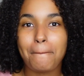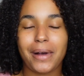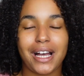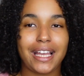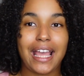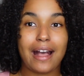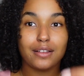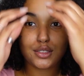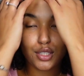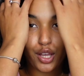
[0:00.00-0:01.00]
But yeah,
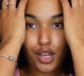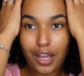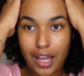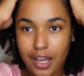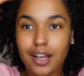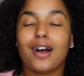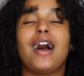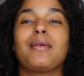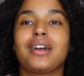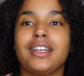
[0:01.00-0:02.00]
so
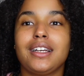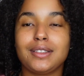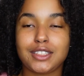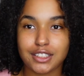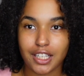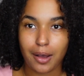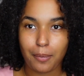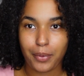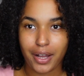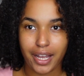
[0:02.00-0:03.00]
I'm gonna
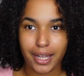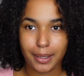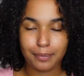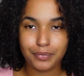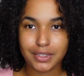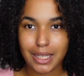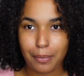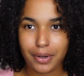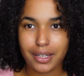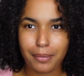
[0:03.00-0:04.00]
start by
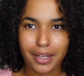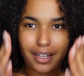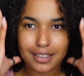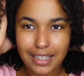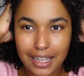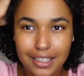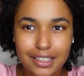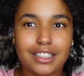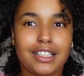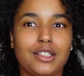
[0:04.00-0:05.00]
separating my hair. It's like
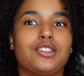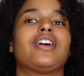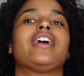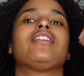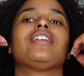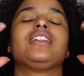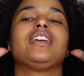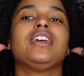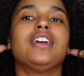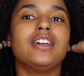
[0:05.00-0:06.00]
literally dry
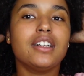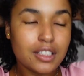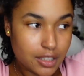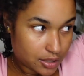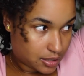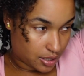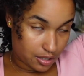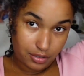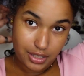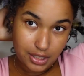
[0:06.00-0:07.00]
already.
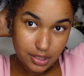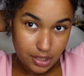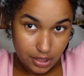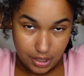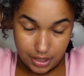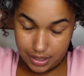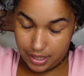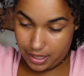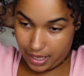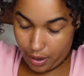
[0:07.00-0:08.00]
So this is good because
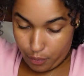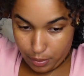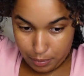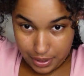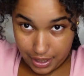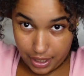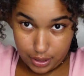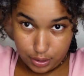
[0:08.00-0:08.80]
then the hair won't be like